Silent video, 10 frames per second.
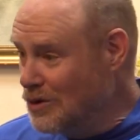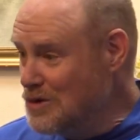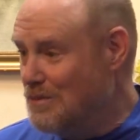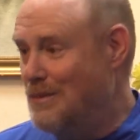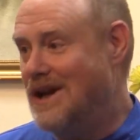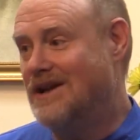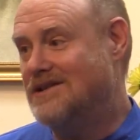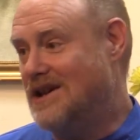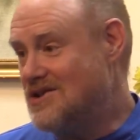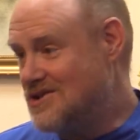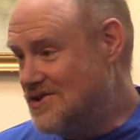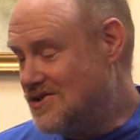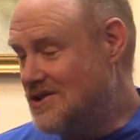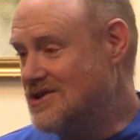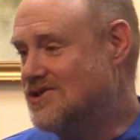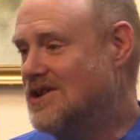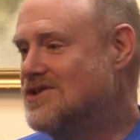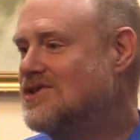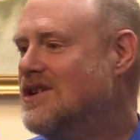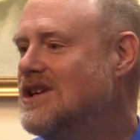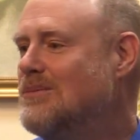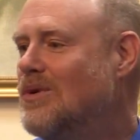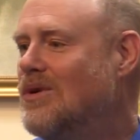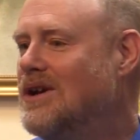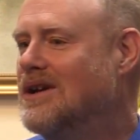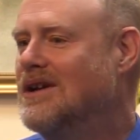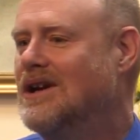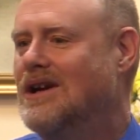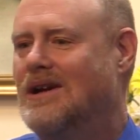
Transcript: group meditation, such as on Sunday morning.